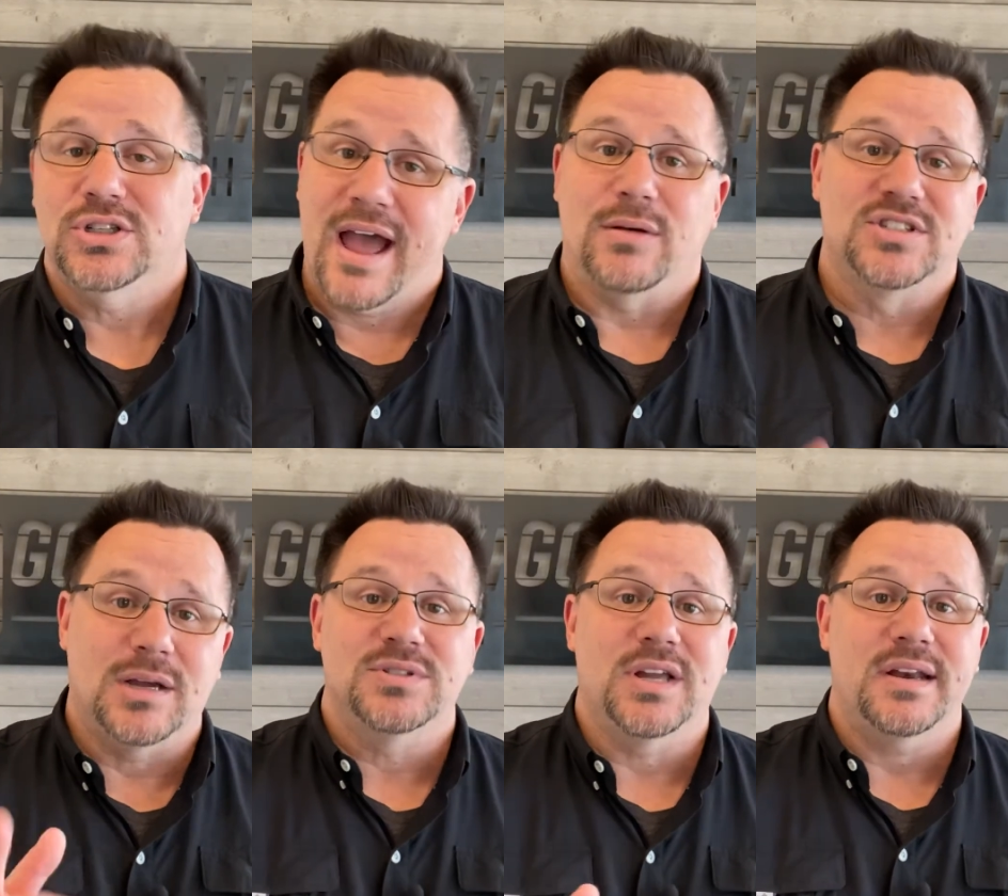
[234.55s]
Now,
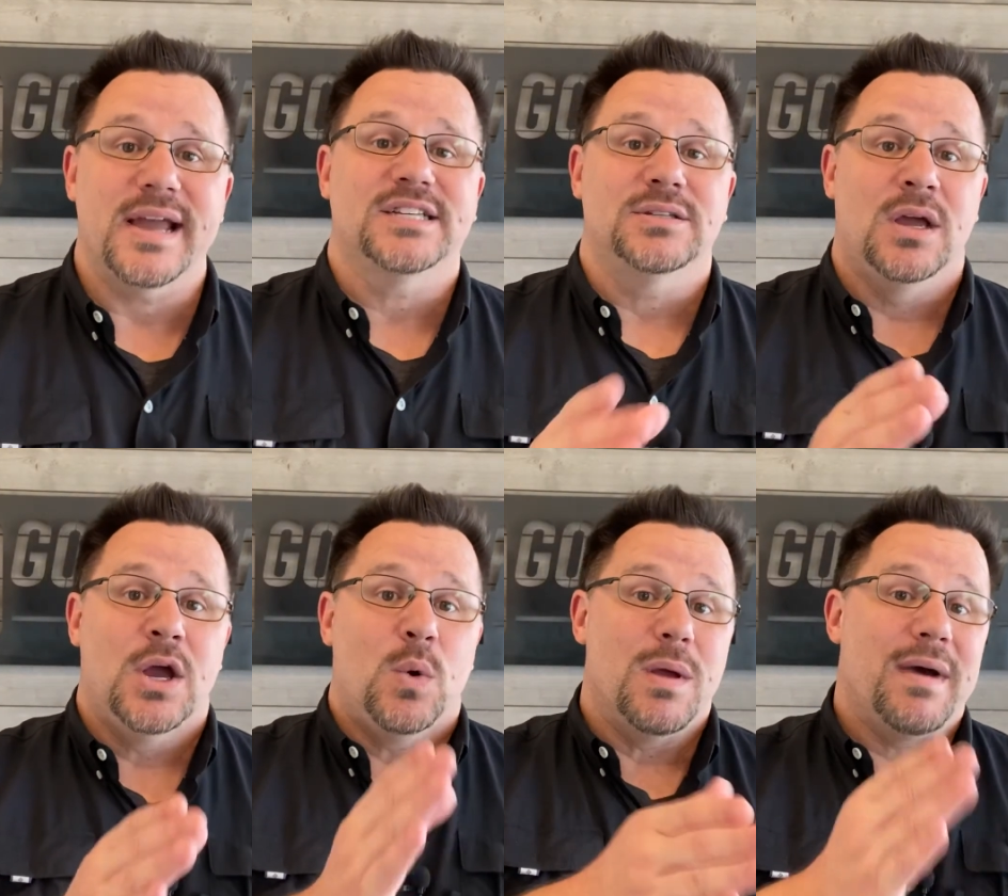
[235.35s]
some Sundays,
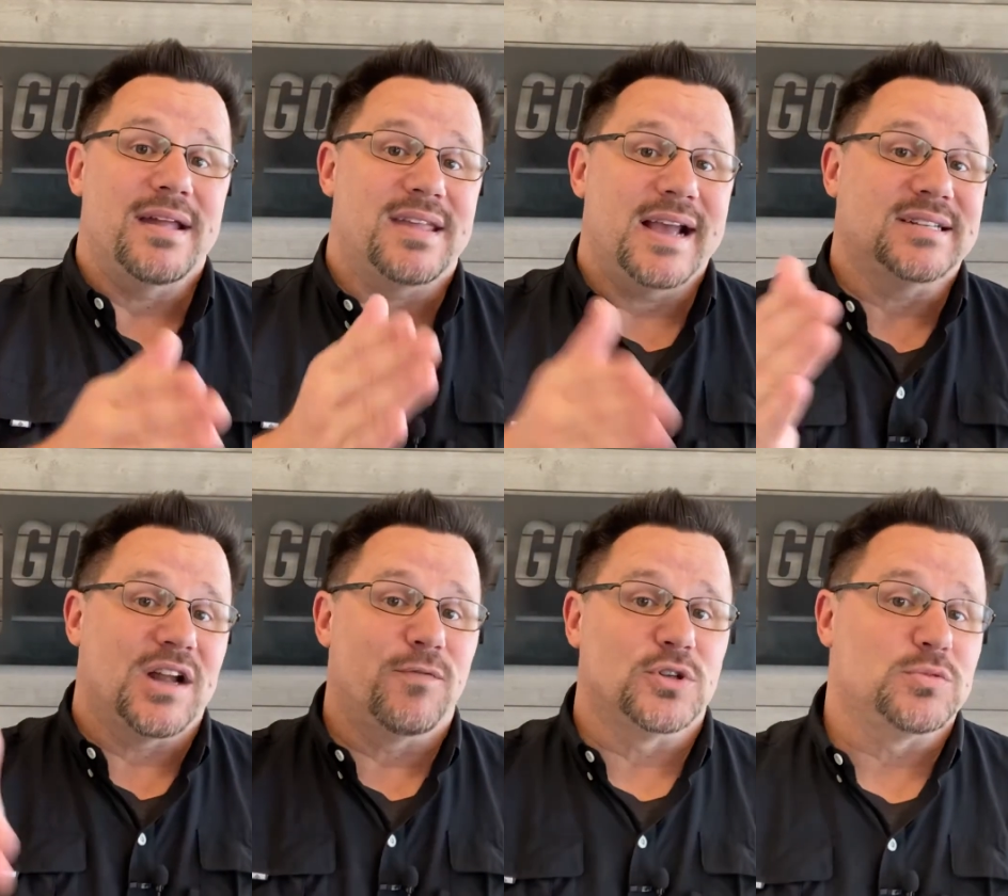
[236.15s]
we might take
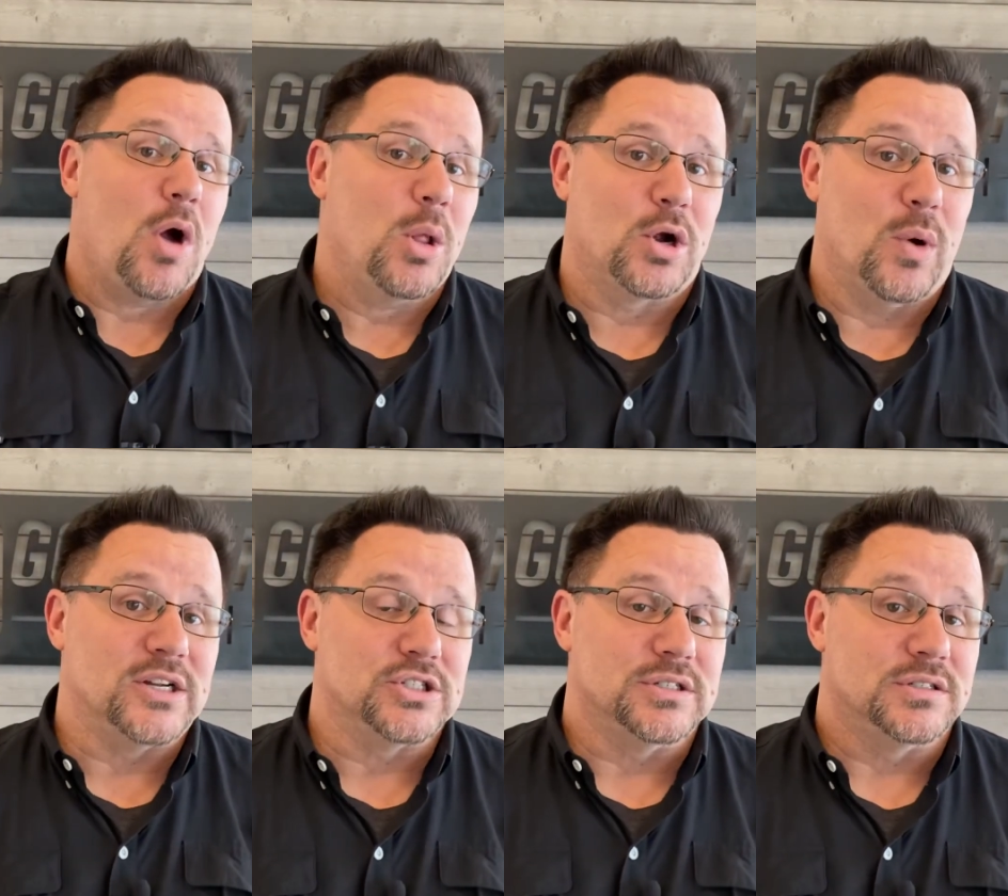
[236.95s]
several smaller
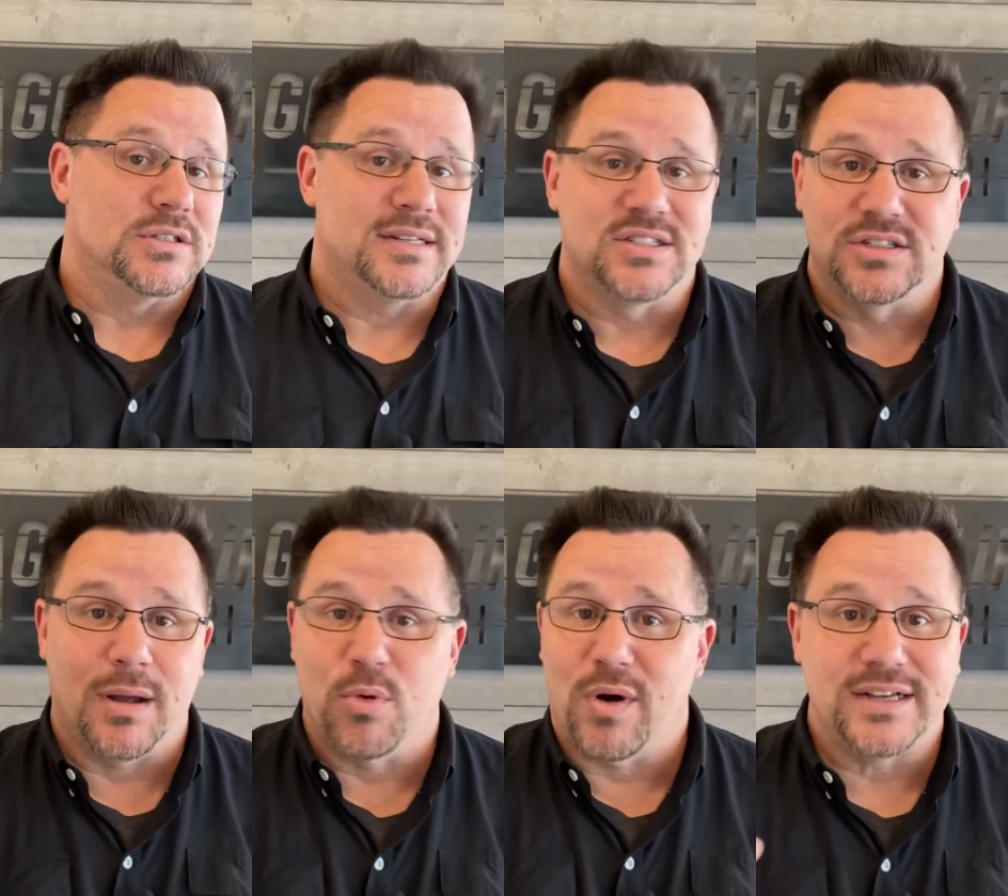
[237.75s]
questions and
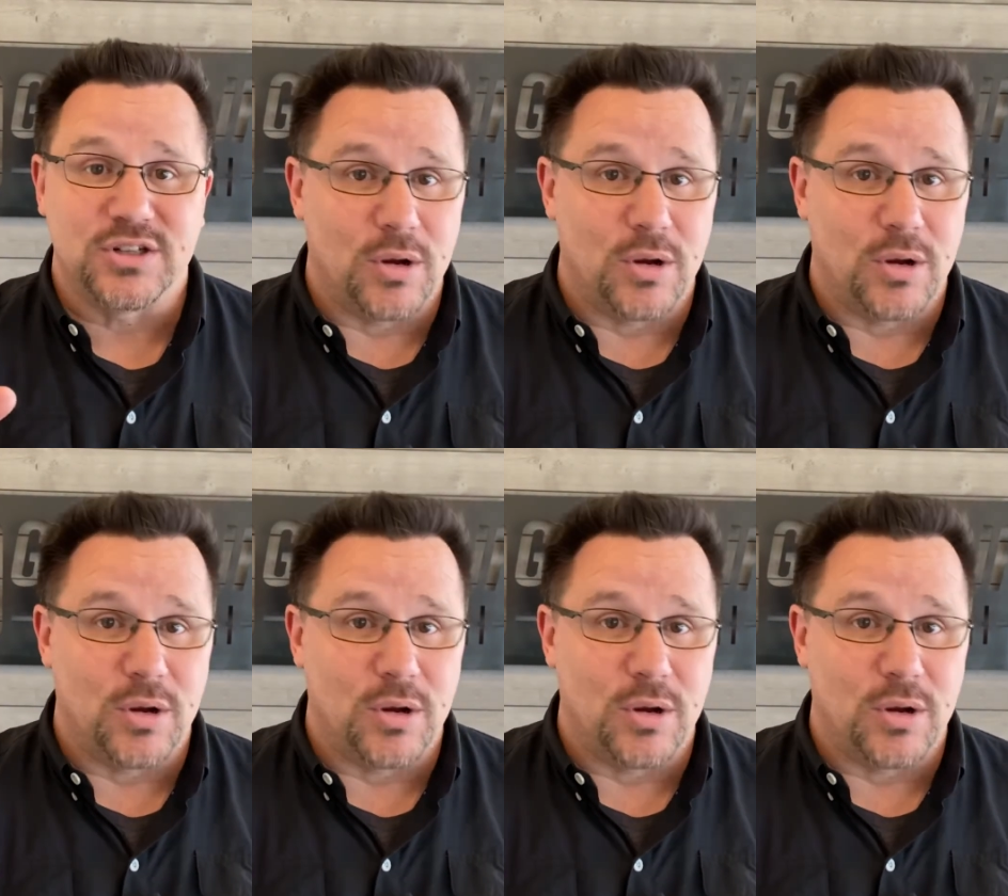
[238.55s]
summarize or